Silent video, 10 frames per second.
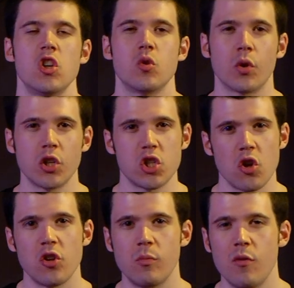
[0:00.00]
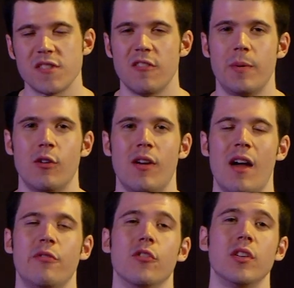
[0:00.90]
So we're going to show you moves that have been
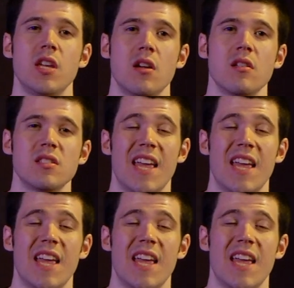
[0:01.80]
around for years